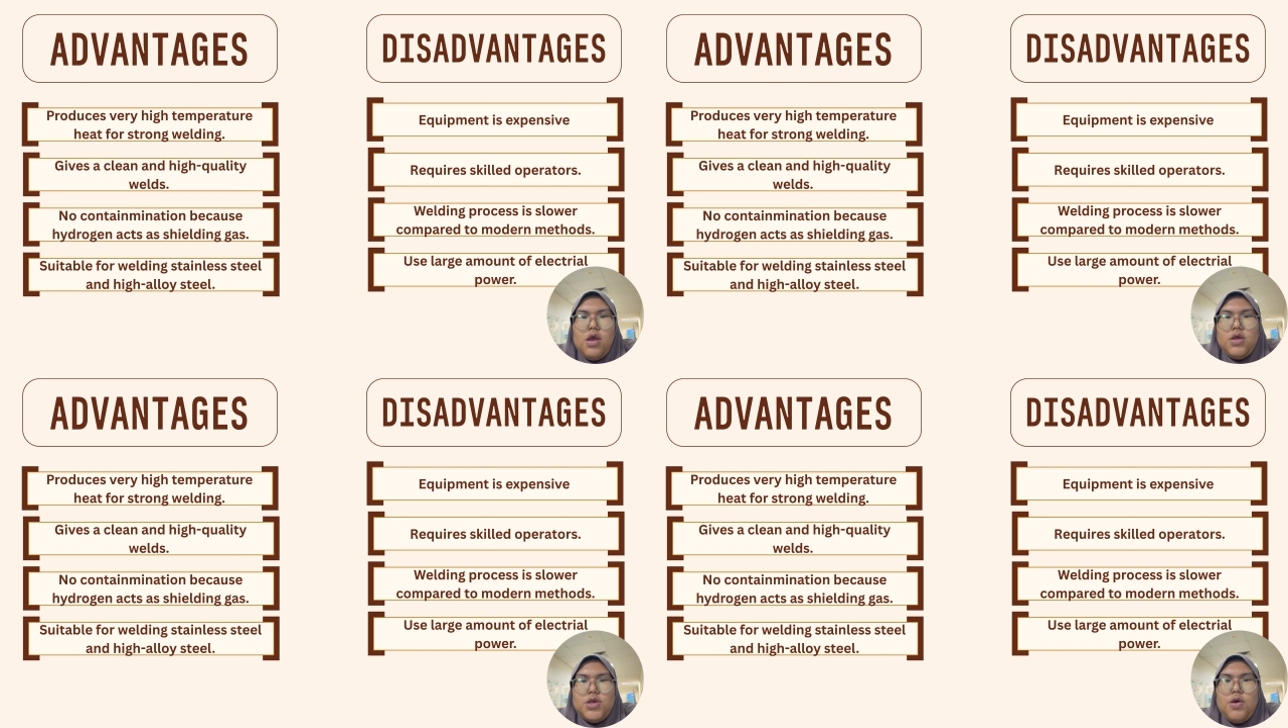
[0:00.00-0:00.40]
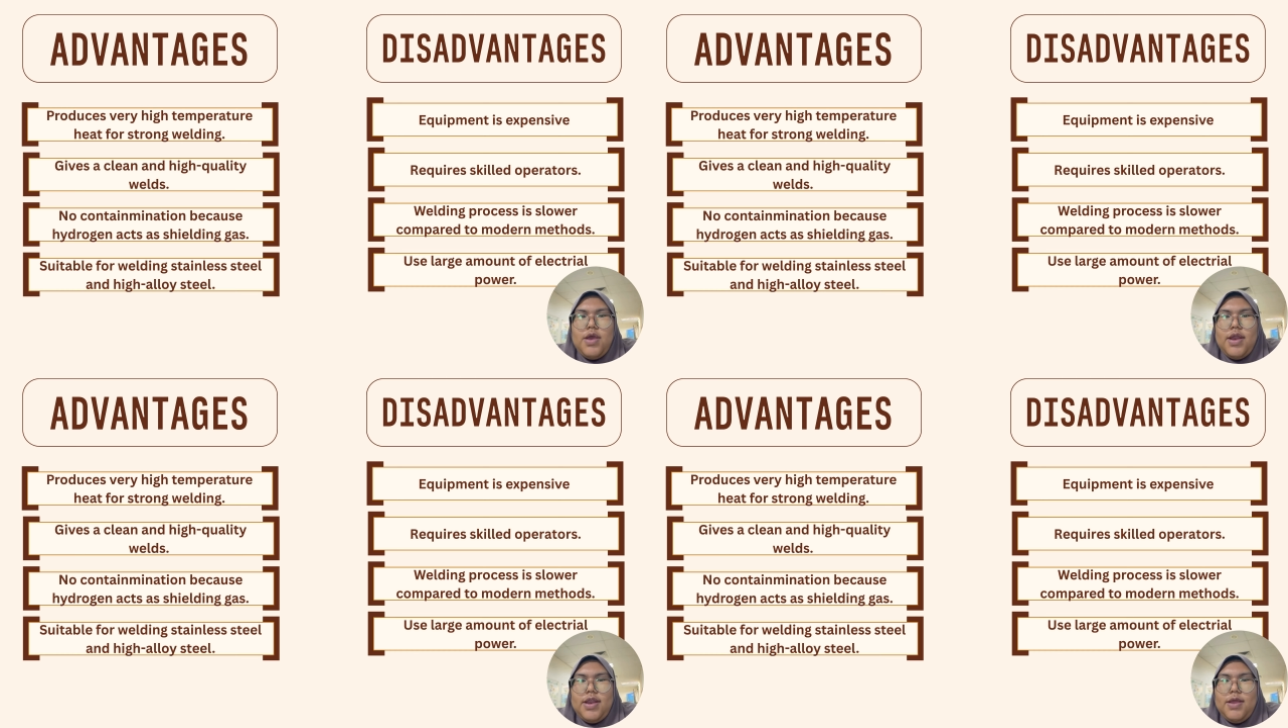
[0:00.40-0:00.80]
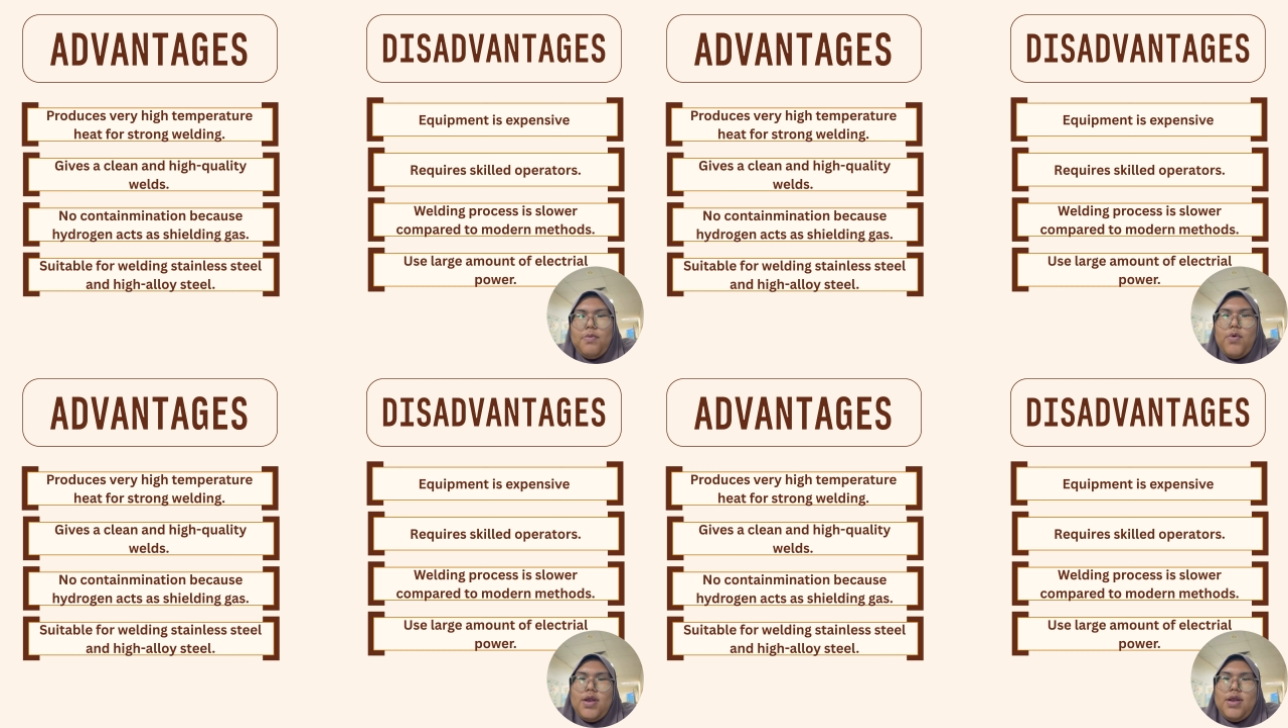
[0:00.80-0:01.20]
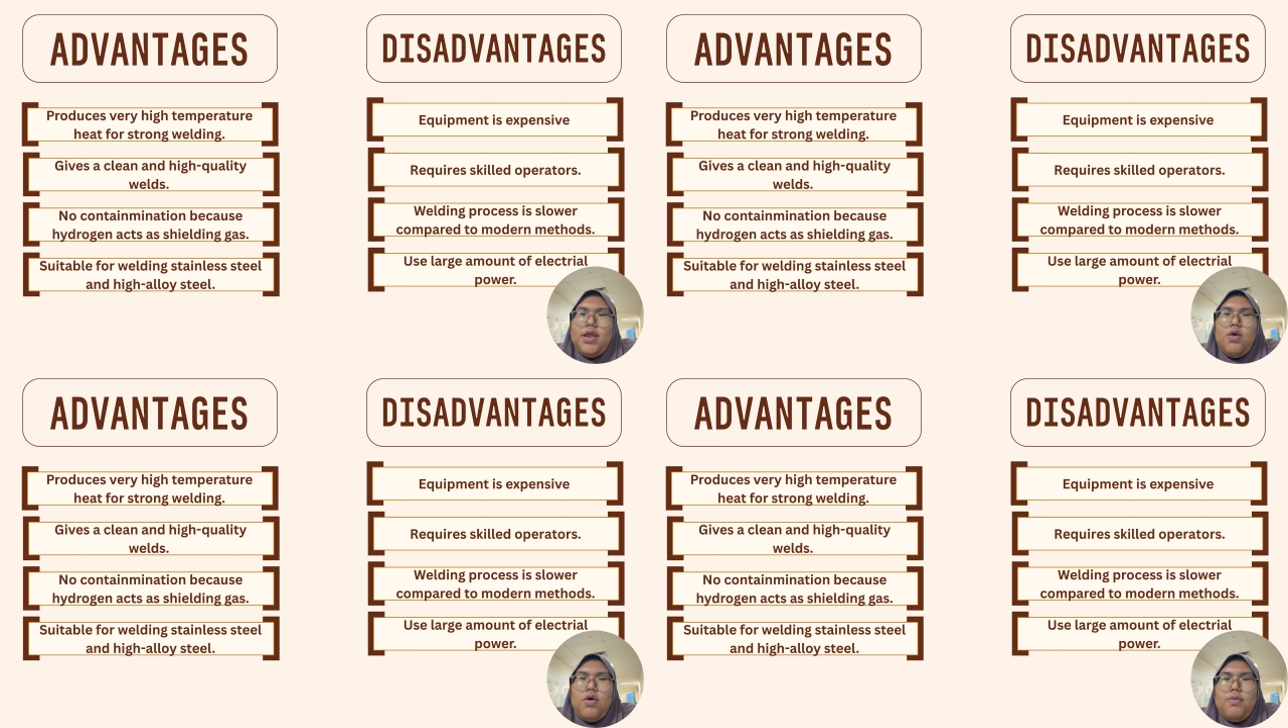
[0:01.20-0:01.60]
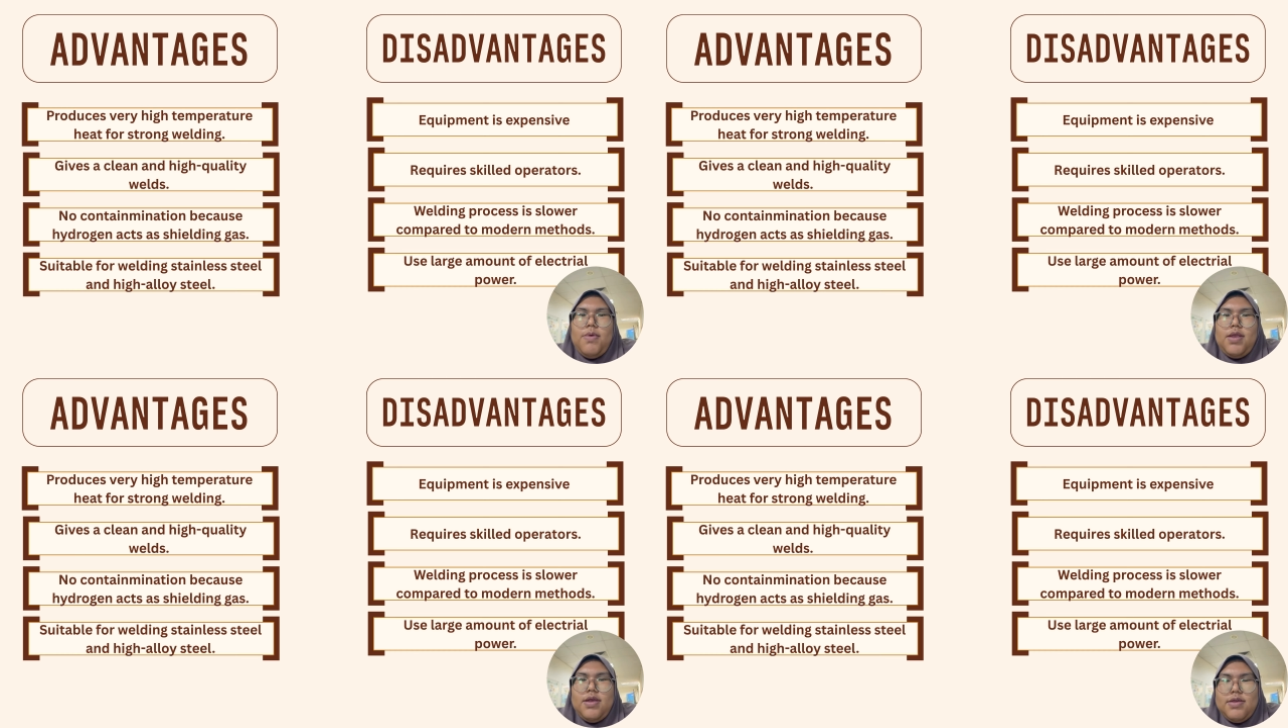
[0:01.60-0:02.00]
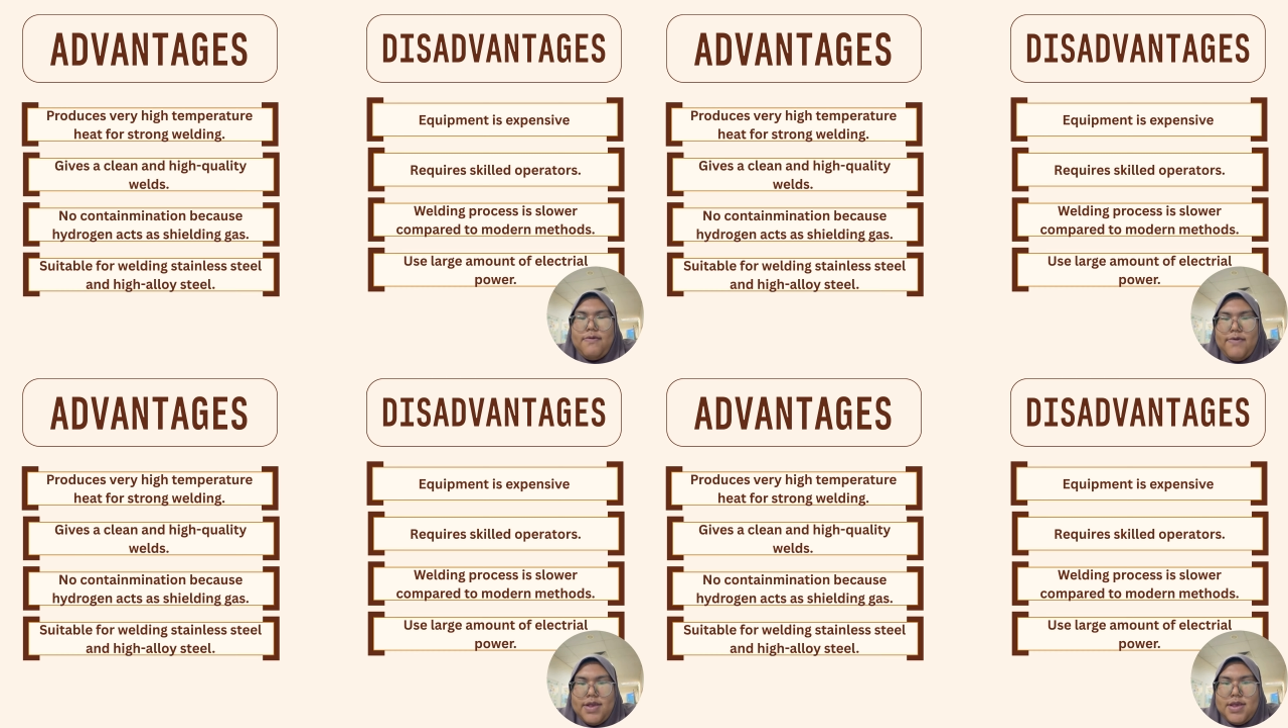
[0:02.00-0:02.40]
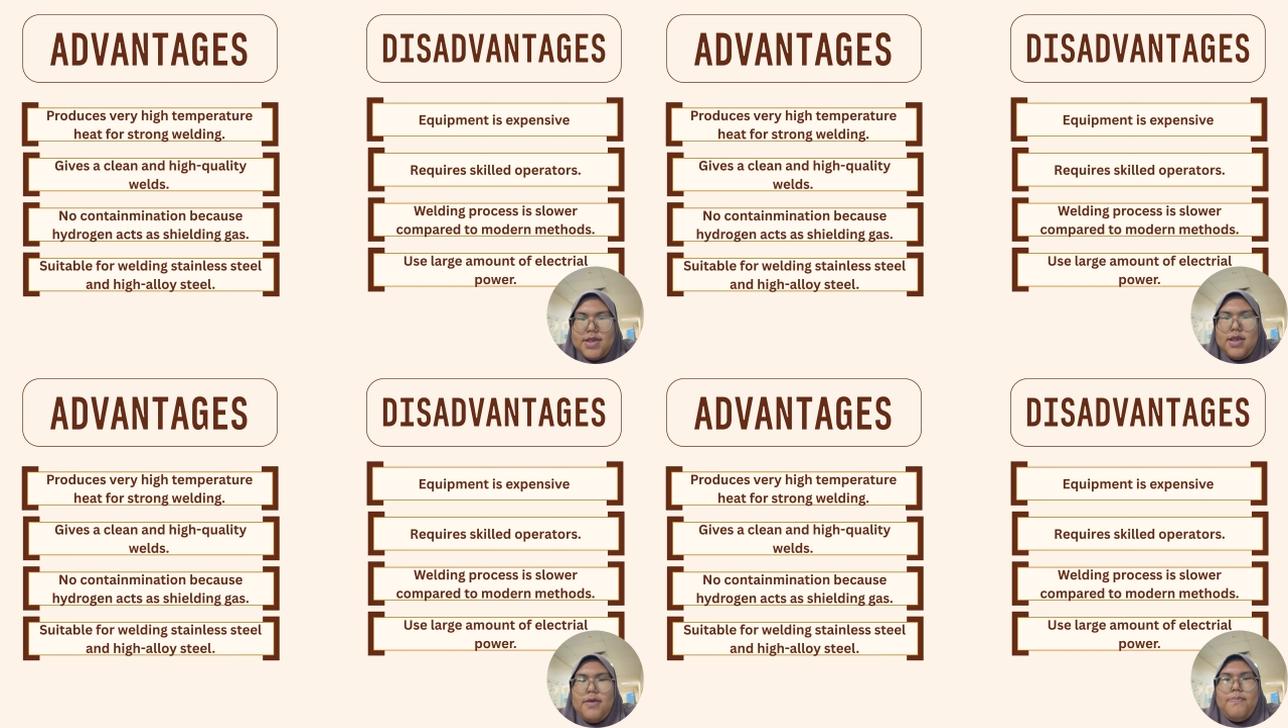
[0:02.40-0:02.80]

strong and deep welding on metal surfaces.